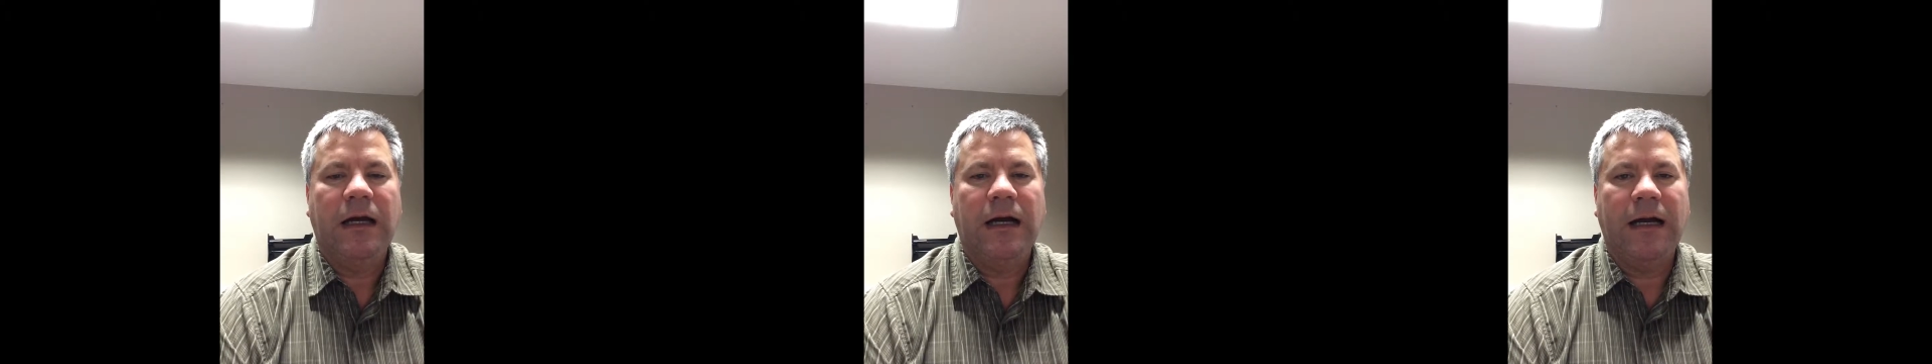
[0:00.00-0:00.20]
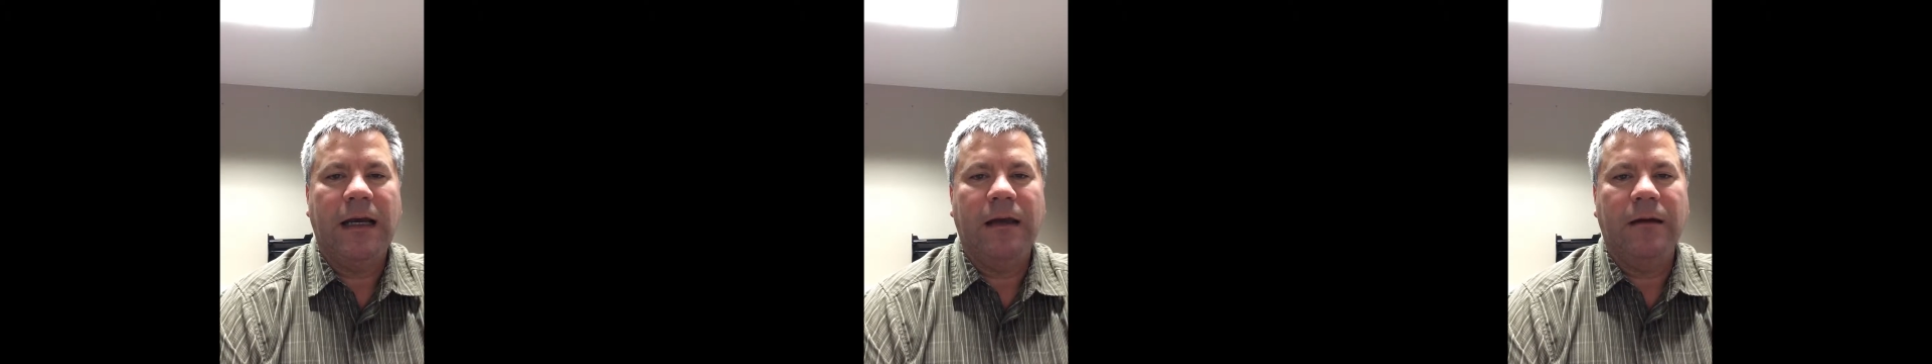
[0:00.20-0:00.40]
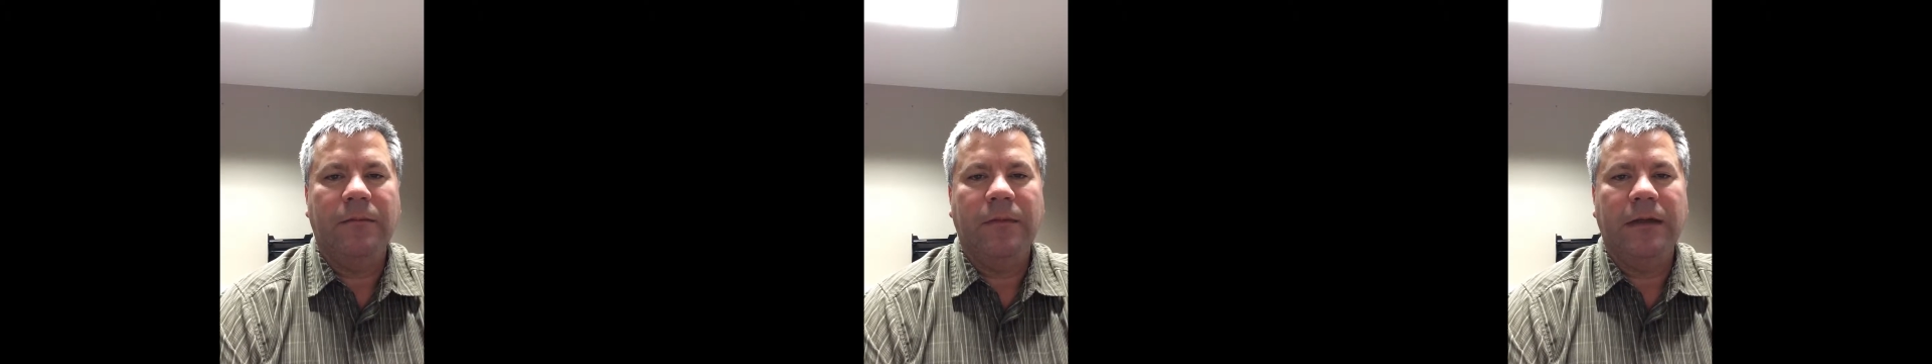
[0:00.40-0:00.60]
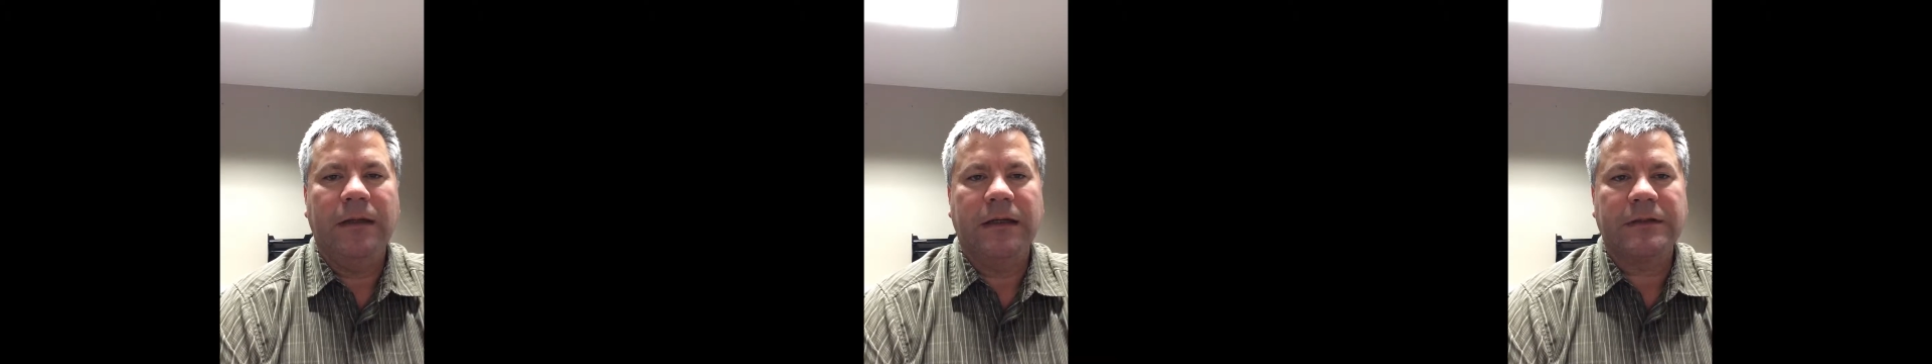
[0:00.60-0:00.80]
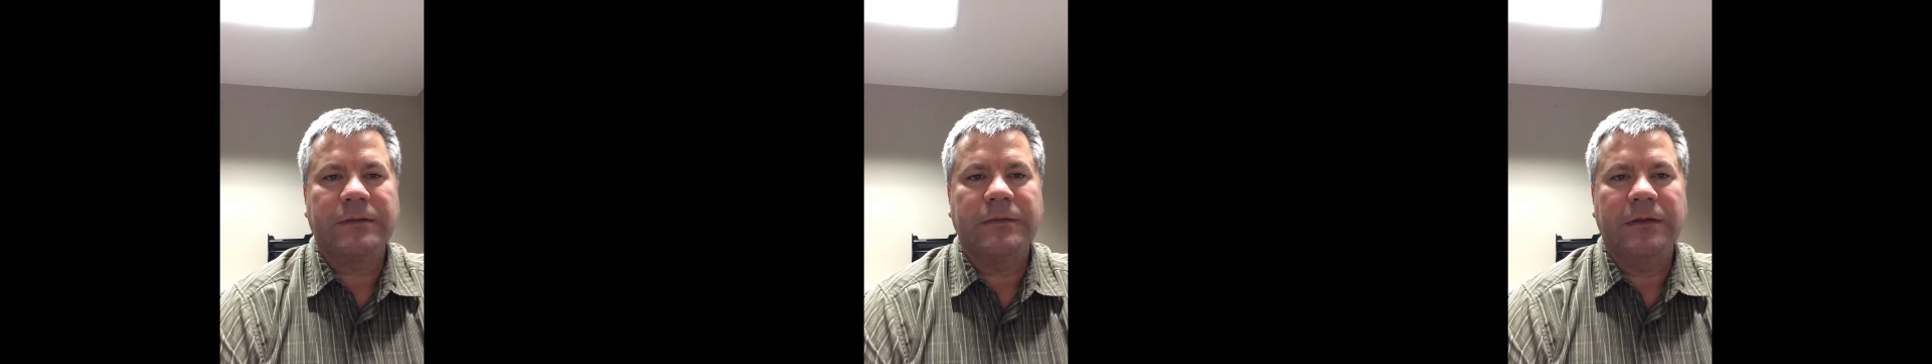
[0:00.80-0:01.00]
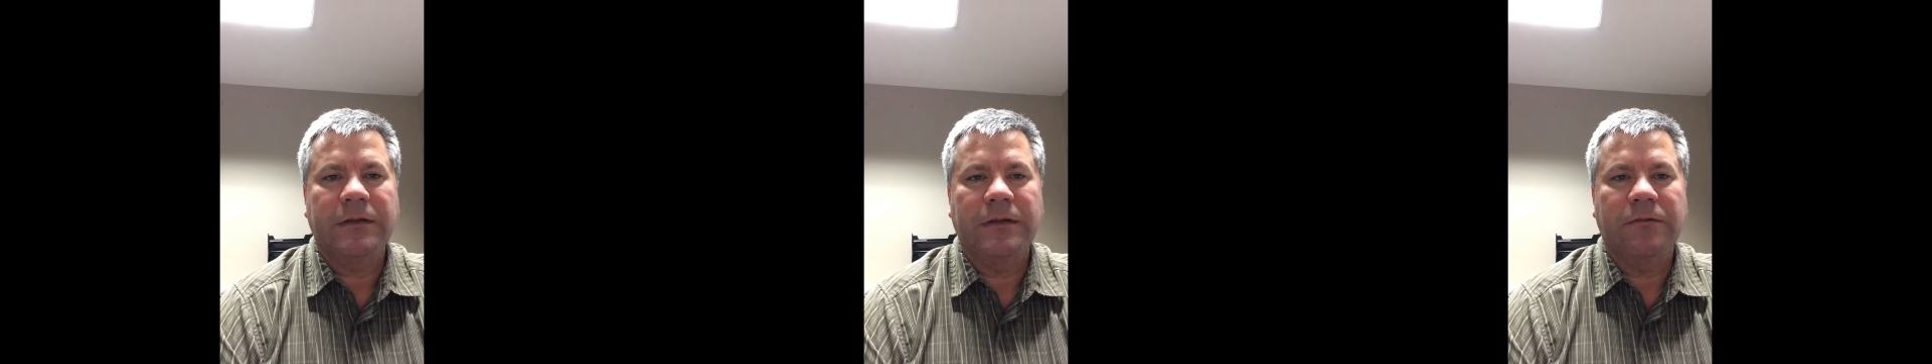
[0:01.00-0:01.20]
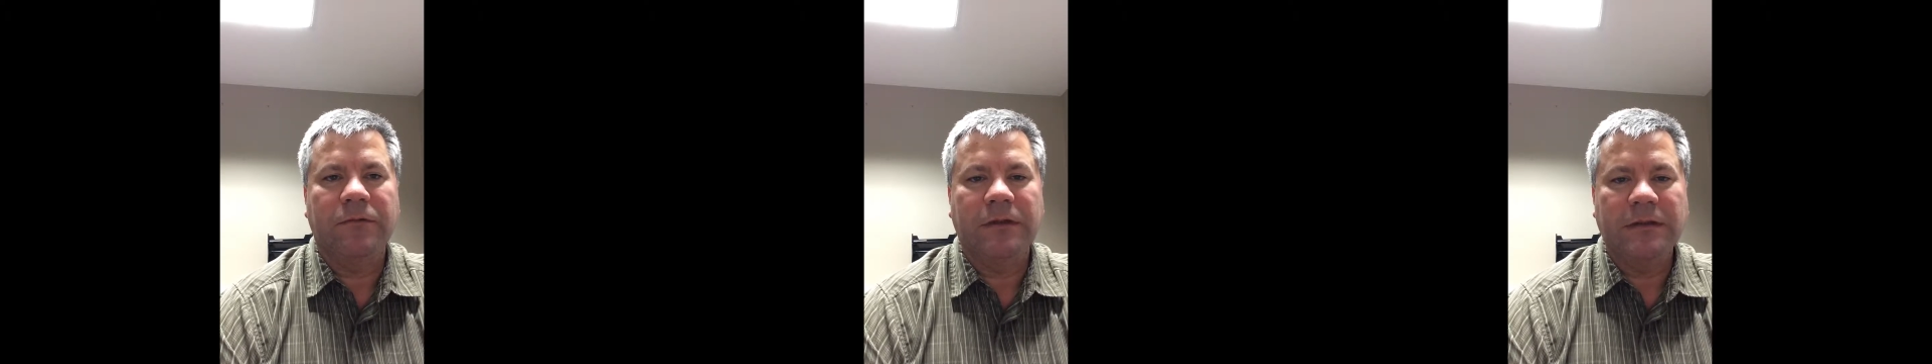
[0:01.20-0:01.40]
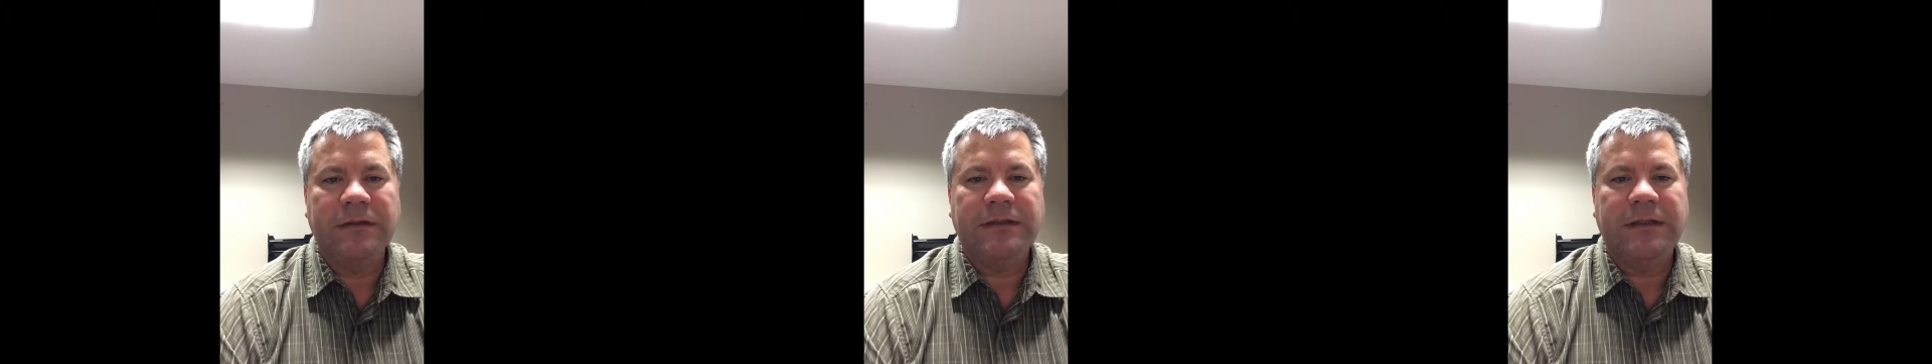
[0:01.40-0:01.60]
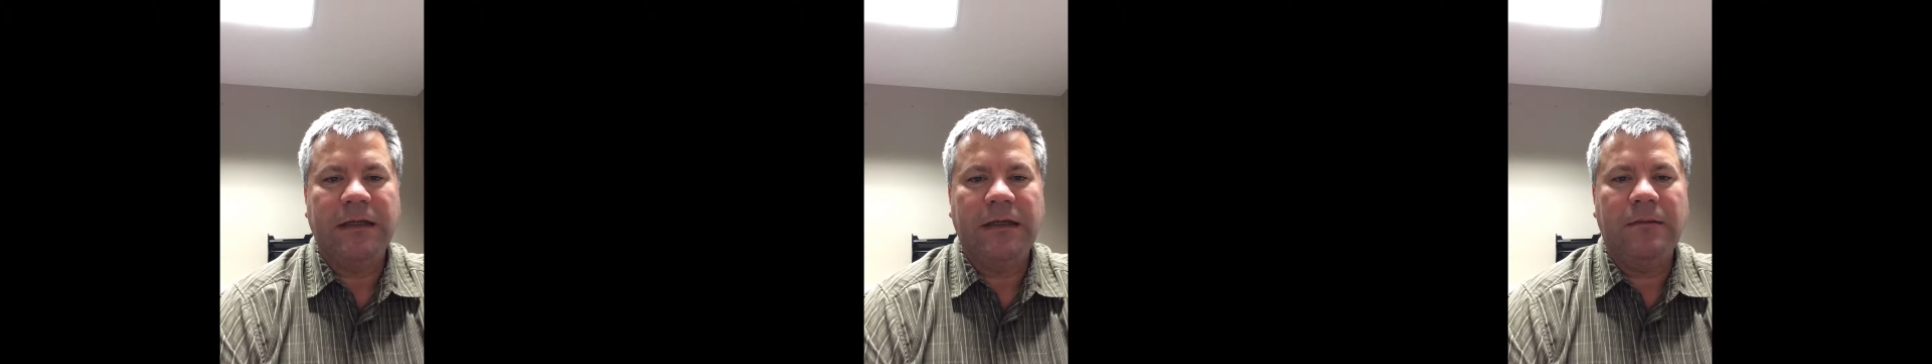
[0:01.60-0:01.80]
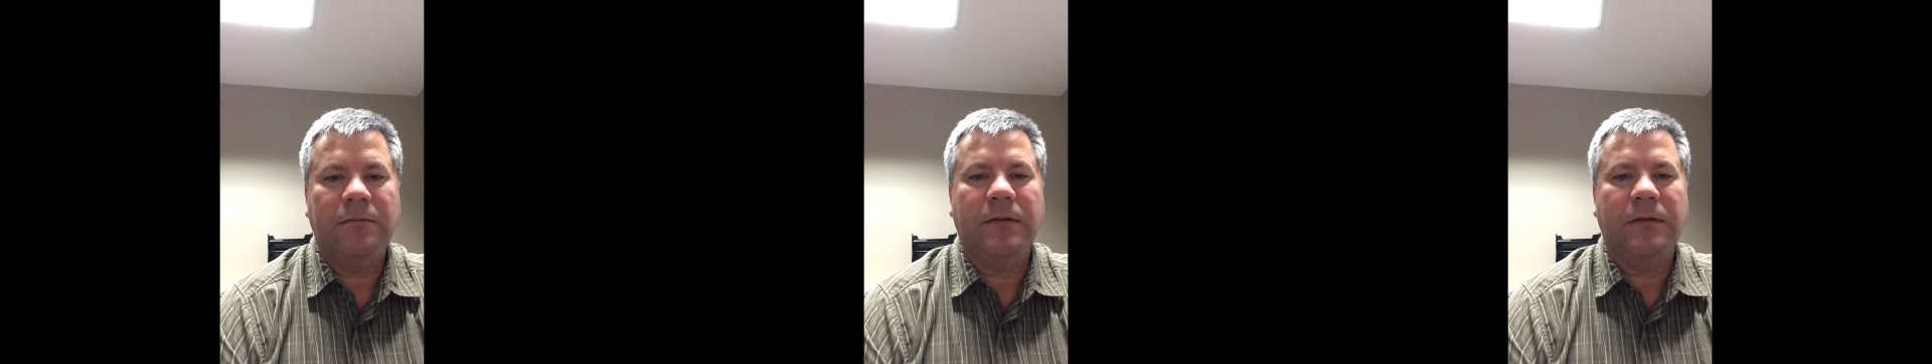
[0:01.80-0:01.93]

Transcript: I am an expert in real estate,